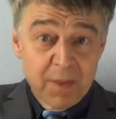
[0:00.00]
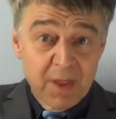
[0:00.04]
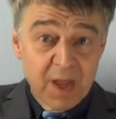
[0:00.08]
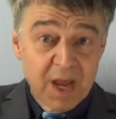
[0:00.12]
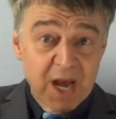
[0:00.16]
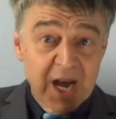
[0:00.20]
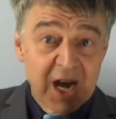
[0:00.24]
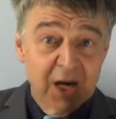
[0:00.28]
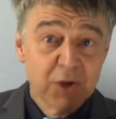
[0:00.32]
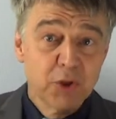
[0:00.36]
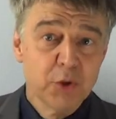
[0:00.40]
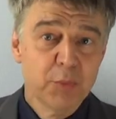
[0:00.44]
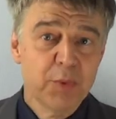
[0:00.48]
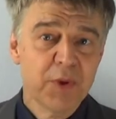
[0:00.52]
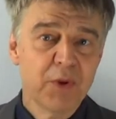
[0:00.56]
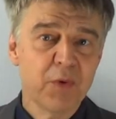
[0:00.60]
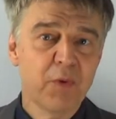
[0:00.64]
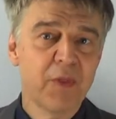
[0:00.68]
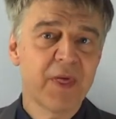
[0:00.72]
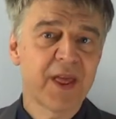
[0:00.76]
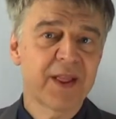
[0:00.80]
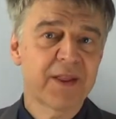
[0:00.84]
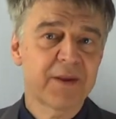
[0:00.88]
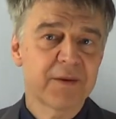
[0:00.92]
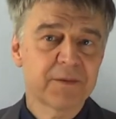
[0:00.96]
How do we do
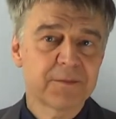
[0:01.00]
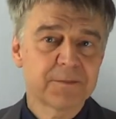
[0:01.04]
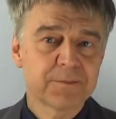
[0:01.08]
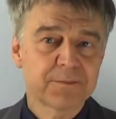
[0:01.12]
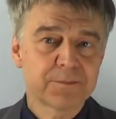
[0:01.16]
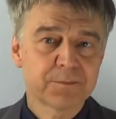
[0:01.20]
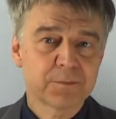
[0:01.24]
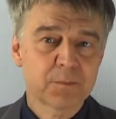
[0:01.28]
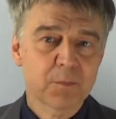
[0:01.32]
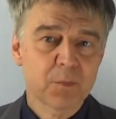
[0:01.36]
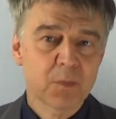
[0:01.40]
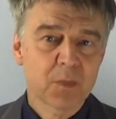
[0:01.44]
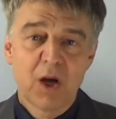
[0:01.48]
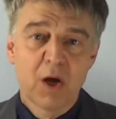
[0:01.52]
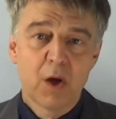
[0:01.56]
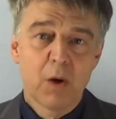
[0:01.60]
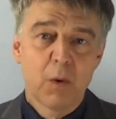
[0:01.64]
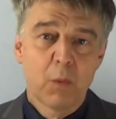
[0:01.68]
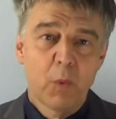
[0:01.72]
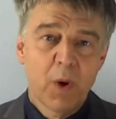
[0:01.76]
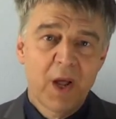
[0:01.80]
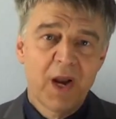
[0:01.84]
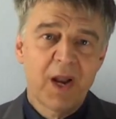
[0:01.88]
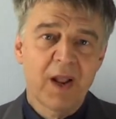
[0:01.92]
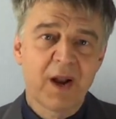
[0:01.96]
that?
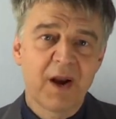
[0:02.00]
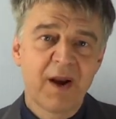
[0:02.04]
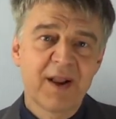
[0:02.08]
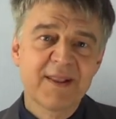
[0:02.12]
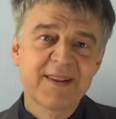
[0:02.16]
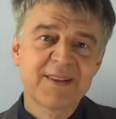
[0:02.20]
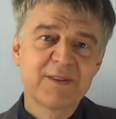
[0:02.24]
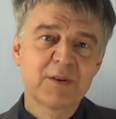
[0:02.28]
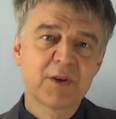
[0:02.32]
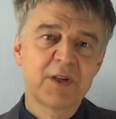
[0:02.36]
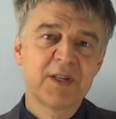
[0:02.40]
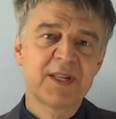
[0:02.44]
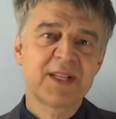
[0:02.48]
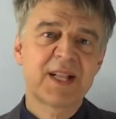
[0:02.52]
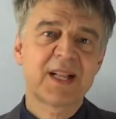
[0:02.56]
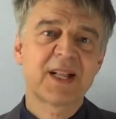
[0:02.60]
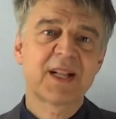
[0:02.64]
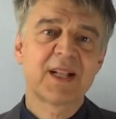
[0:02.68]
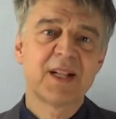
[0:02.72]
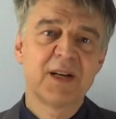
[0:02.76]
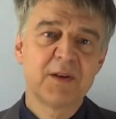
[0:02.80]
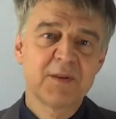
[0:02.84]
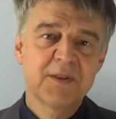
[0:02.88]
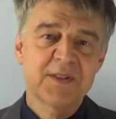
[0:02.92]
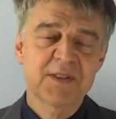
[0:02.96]
Well, let's look a little
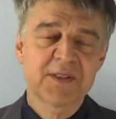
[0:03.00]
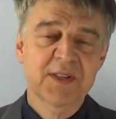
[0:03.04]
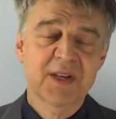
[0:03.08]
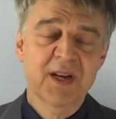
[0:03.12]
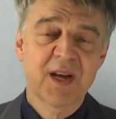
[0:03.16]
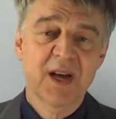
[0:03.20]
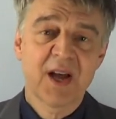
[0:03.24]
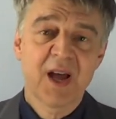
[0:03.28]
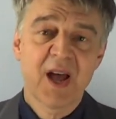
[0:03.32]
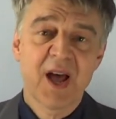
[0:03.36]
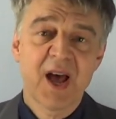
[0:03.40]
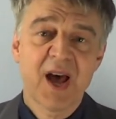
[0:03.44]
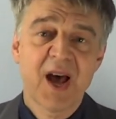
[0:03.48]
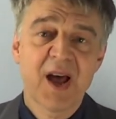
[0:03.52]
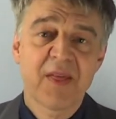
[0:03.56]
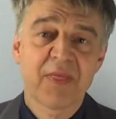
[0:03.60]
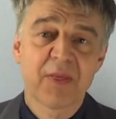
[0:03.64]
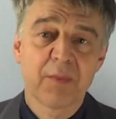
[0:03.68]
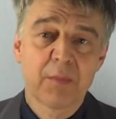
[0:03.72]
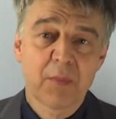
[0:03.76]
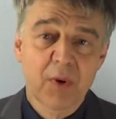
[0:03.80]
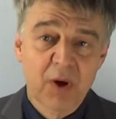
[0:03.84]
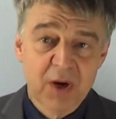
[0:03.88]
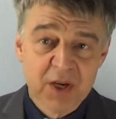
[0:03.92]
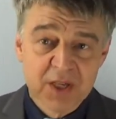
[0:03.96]
closer at the
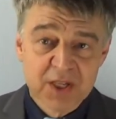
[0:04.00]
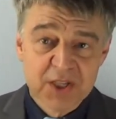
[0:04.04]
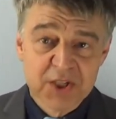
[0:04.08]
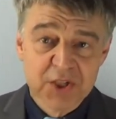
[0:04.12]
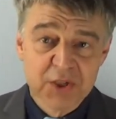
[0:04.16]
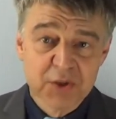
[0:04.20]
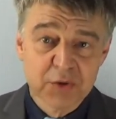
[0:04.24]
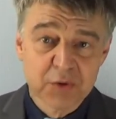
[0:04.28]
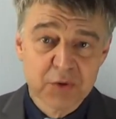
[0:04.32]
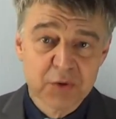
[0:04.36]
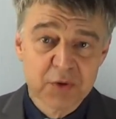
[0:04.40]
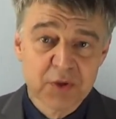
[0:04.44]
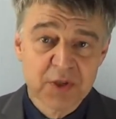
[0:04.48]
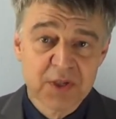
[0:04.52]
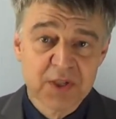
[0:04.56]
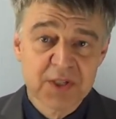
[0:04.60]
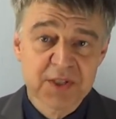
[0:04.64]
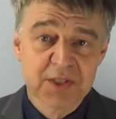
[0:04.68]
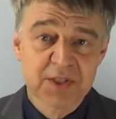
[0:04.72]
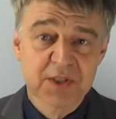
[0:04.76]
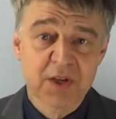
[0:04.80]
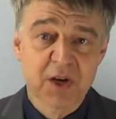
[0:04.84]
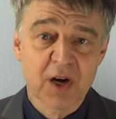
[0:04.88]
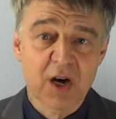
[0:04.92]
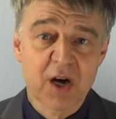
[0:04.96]
molecules
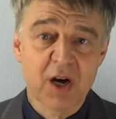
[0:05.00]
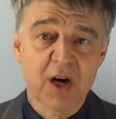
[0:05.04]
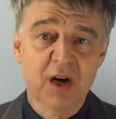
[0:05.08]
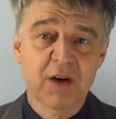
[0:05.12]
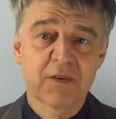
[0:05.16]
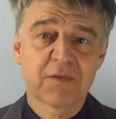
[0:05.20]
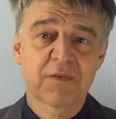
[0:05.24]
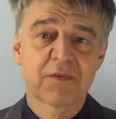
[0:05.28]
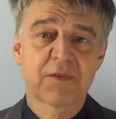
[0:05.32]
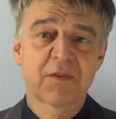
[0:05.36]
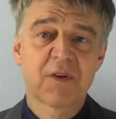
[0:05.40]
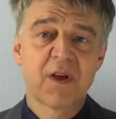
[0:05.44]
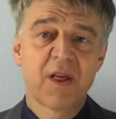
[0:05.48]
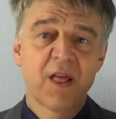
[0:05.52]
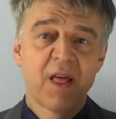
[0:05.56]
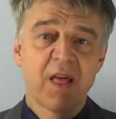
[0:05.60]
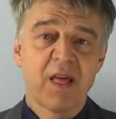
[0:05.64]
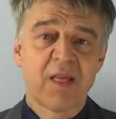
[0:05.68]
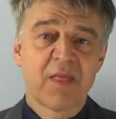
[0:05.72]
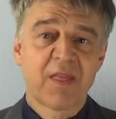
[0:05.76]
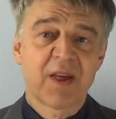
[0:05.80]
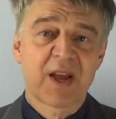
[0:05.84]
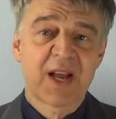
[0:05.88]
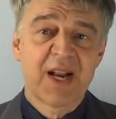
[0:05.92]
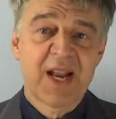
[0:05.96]
of
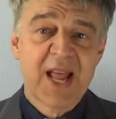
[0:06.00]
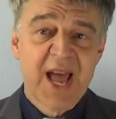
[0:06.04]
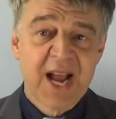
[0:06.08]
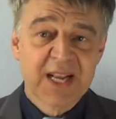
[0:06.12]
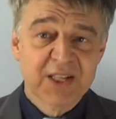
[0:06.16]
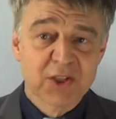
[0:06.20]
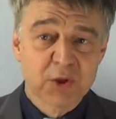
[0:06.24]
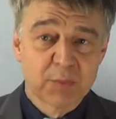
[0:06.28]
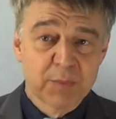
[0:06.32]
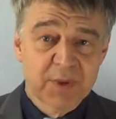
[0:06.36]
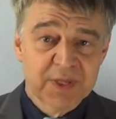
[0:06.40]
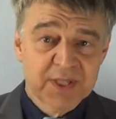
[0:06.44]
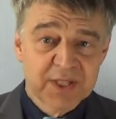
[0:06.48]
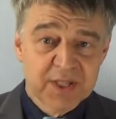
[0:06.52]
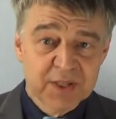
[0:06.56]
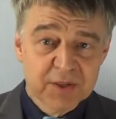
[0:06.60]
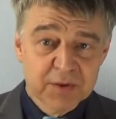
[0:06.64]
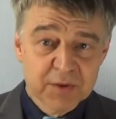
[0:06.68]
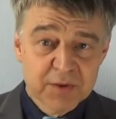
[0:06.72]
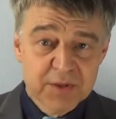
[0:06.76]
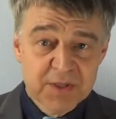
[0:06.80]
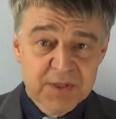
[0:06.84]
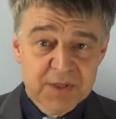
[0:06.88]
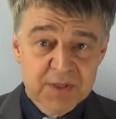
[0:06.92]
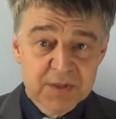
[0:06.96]
the
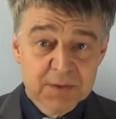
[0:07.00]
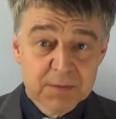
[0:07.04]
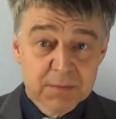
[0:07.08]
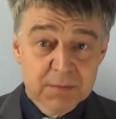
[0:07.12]
galactomannose.